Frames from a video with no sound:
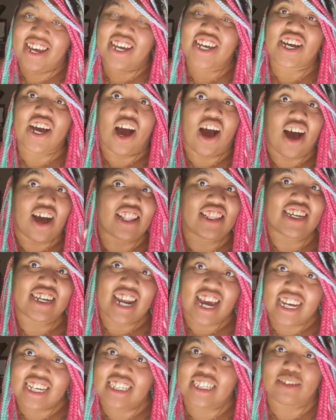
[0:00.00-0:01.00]

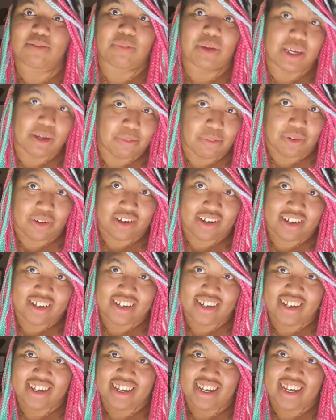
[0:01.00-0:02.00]
colonizing people.
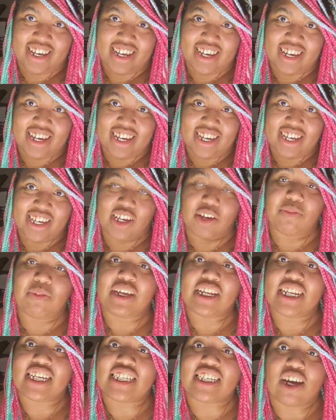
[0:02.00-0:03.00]
You
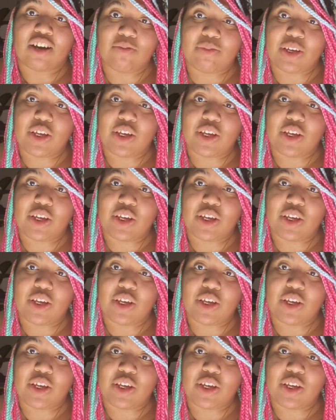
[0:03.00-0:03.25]
mean to tell me